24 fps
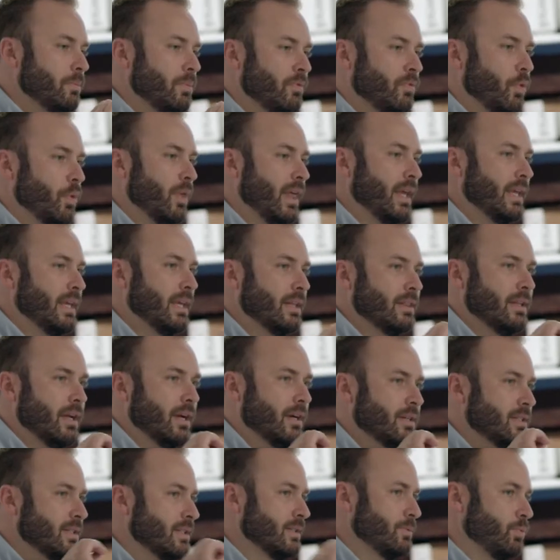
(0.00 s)
and
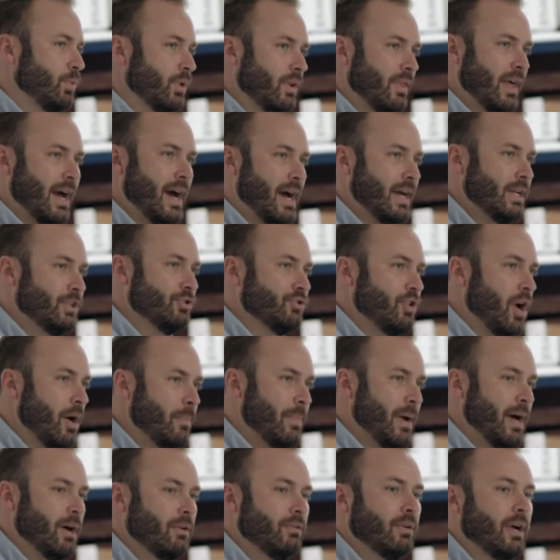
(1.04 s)
really got a
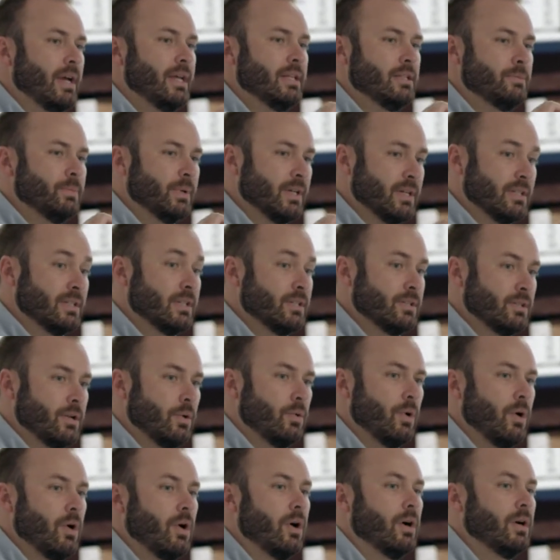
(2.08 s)
perspective,
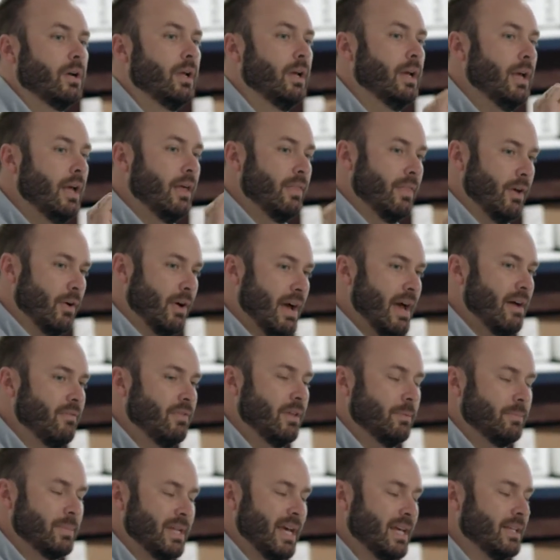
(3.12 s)

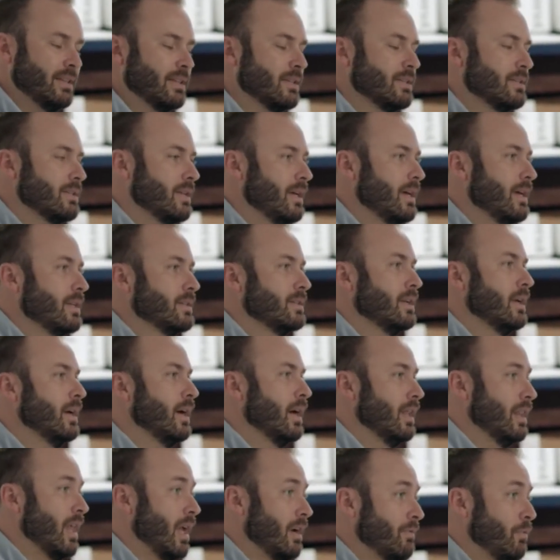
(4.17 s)
gained a perspective for
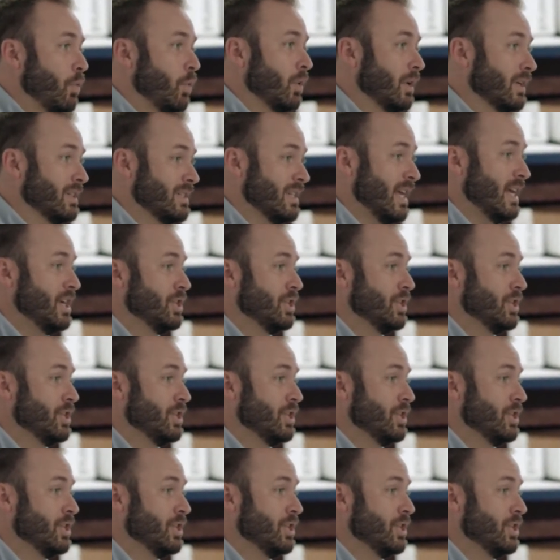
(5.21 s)
our business.